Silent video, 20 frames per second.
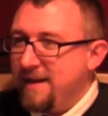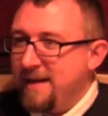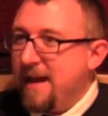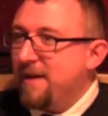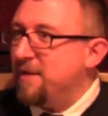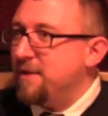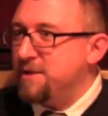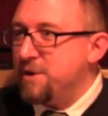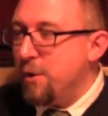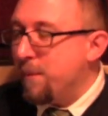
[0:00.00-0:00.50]

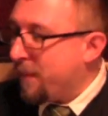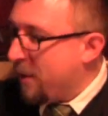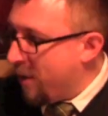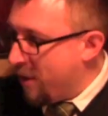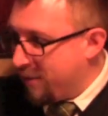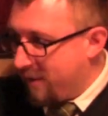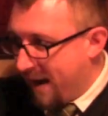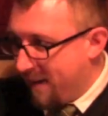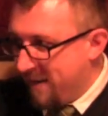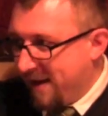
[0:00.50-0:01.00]
Yeah, there's no
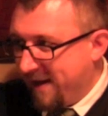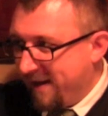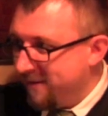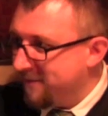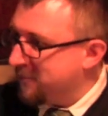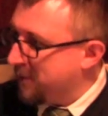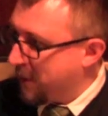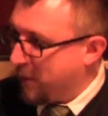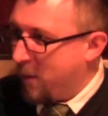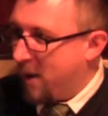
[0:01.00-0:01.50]

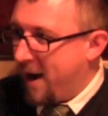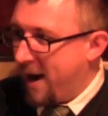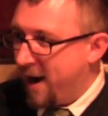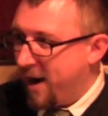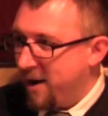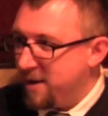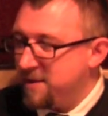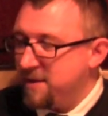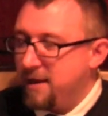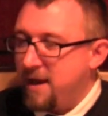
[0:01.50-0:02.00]
programming
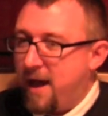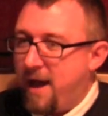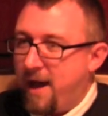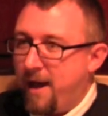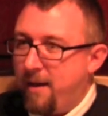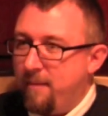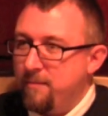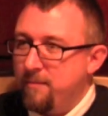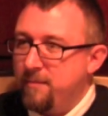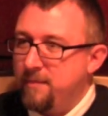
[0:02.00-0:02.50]
required.
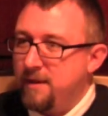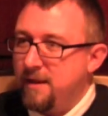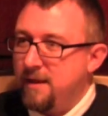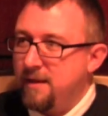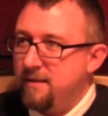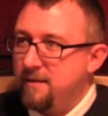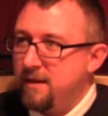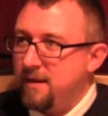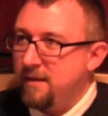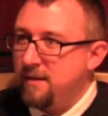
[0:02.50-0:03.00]

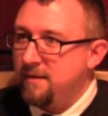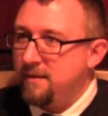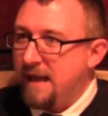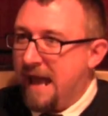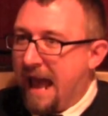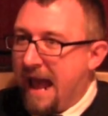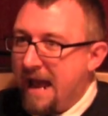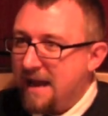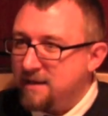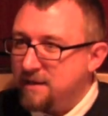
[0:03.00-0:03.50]
The
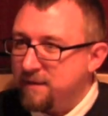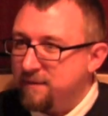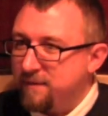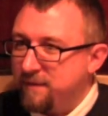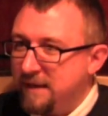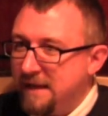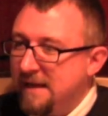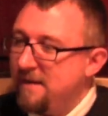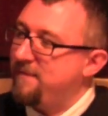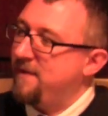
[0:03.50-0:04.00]
act of
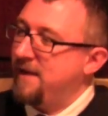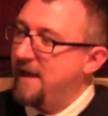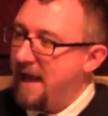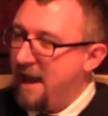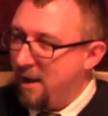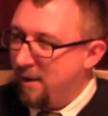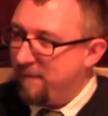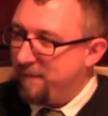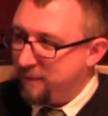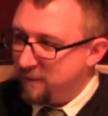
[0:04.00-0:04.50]
leaving a
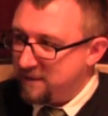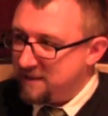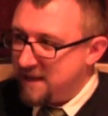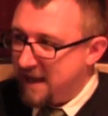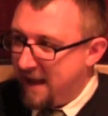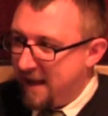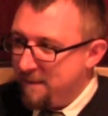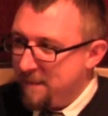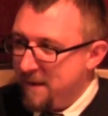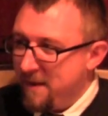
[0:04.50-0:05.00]
helpful
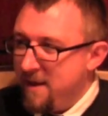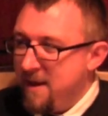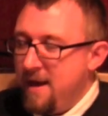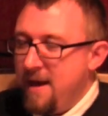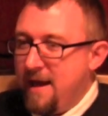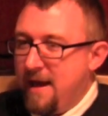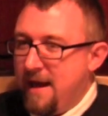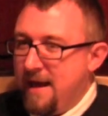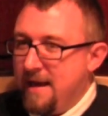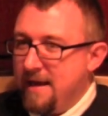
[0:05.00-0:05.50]
tip
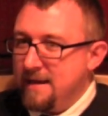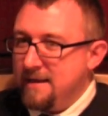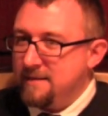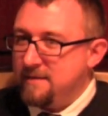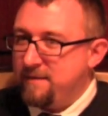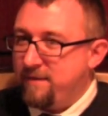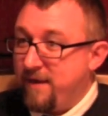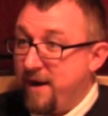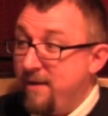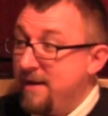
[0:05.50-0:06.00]

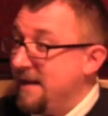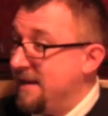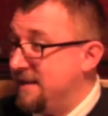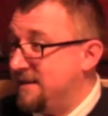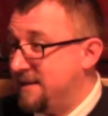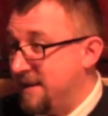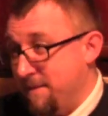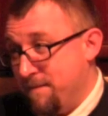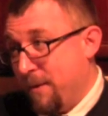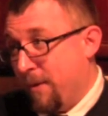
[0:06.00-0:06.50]
is very
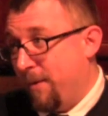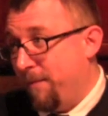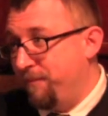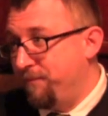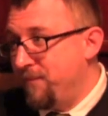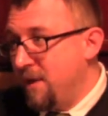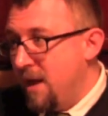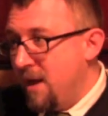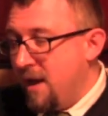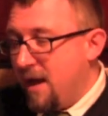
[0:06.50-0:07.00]
simple
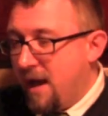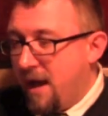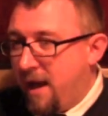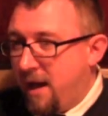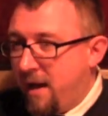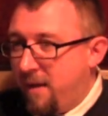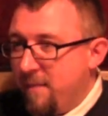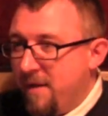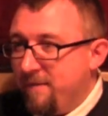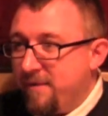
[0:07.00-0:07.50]

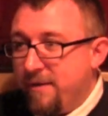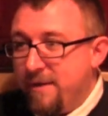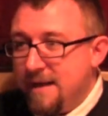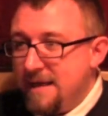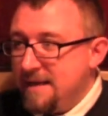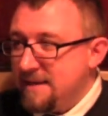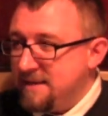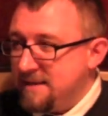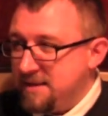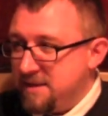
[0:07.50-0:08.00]
and very
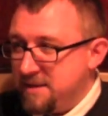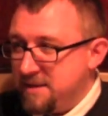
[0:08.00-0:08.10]
easy